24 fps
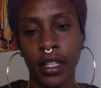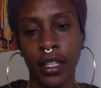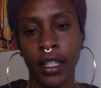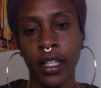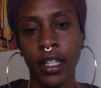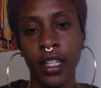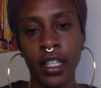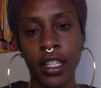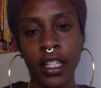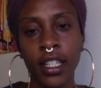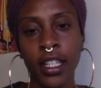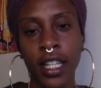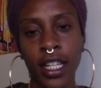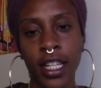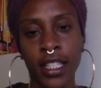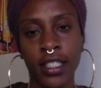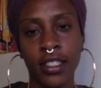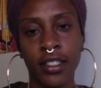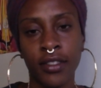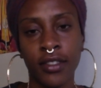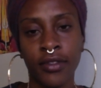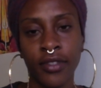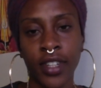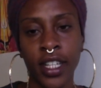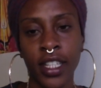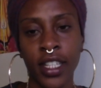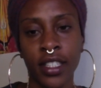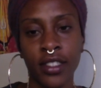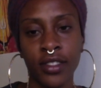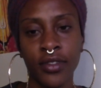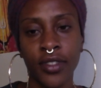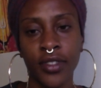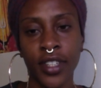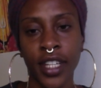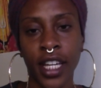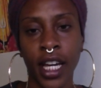Any last advice
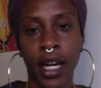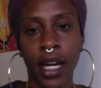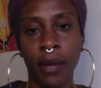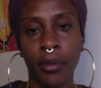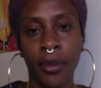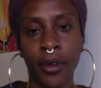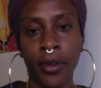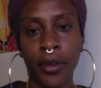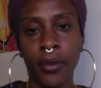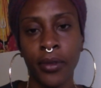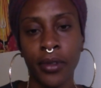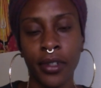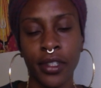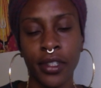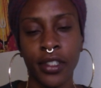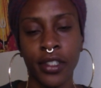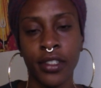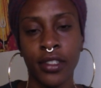for Capricorn,